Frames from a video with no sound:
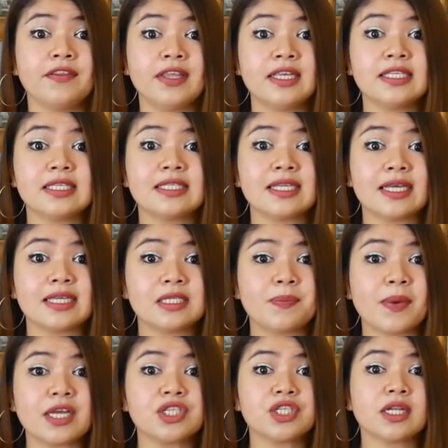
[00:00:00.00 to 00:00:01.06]
This is
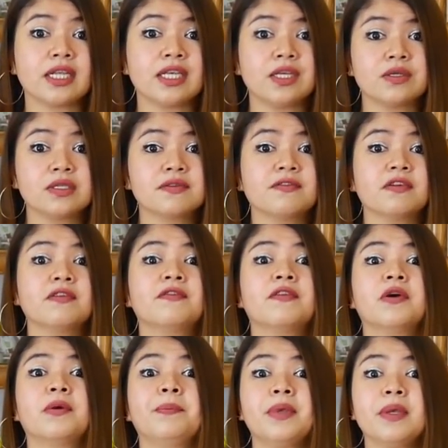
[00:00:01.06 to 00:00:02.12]
especially useful
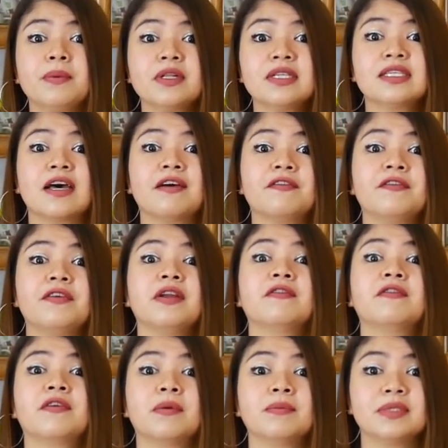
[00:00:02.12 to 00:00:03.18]
for people suffering
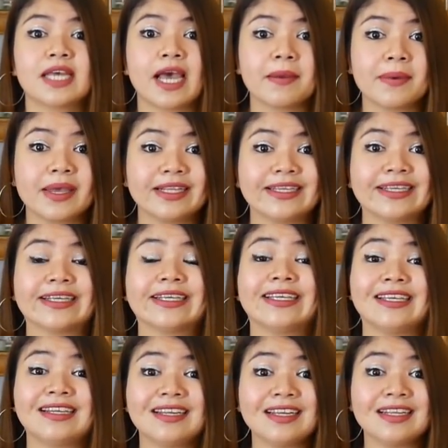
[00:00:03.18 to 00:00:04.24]
from diabetic
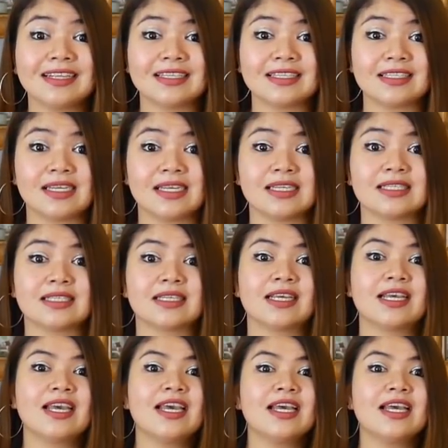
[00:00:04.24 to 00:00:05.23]
kidney disease.